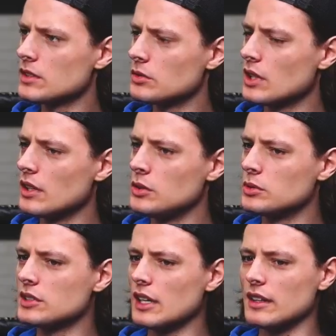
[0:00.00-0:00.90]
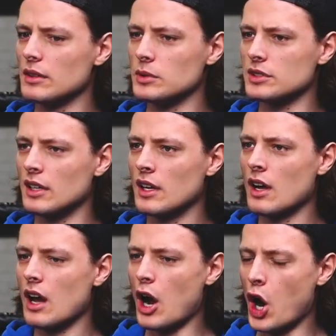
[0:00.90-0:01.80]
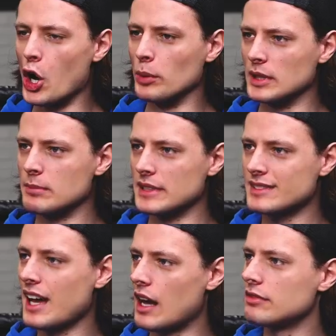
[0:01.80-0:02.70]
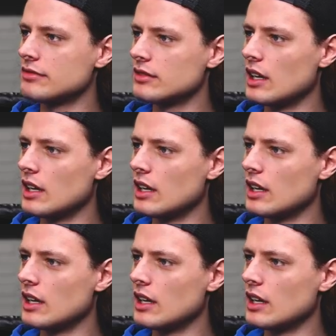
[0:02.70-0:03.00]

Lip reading: So you would say that it was a homely but tough